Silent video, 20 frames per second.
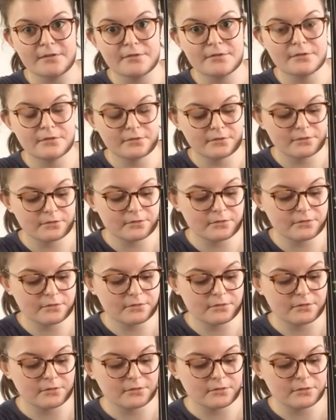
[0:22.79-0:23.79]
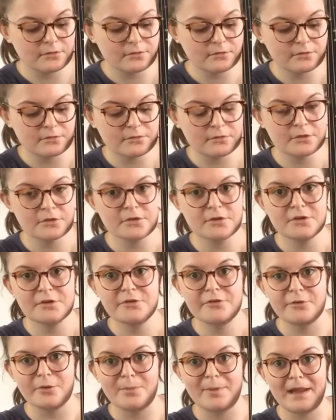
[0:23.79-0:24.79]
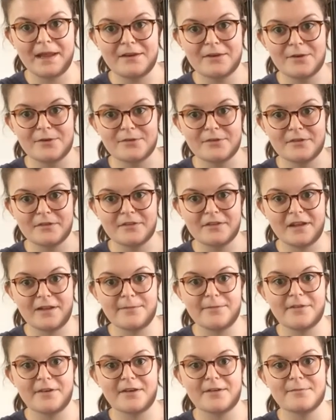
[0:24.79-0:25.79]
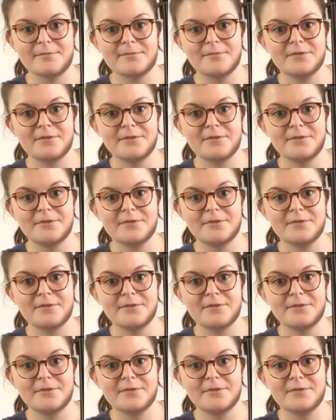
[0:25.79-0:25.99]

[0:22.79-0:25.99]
So we're playing those at the same time.